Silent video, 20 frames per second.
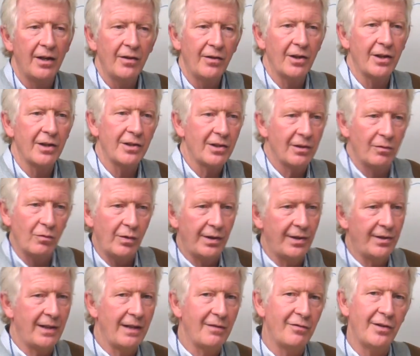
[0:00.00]
that
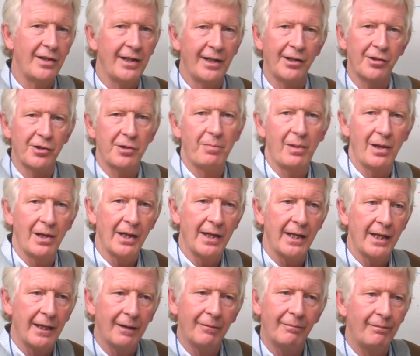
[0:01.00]
with everything else
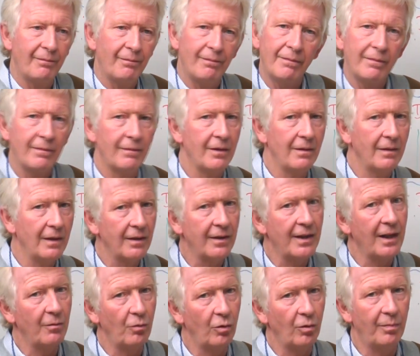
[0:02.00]
playing
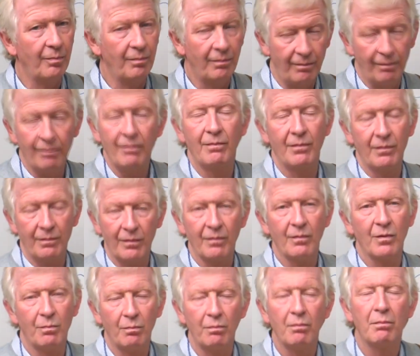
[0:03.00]
they will
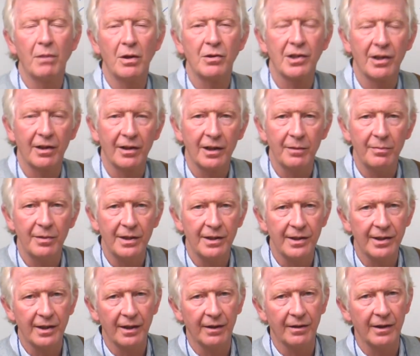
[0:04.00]
most likely be
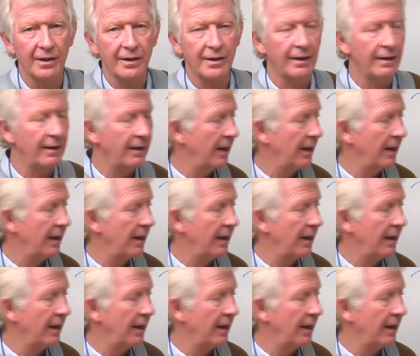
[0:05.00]
disguised.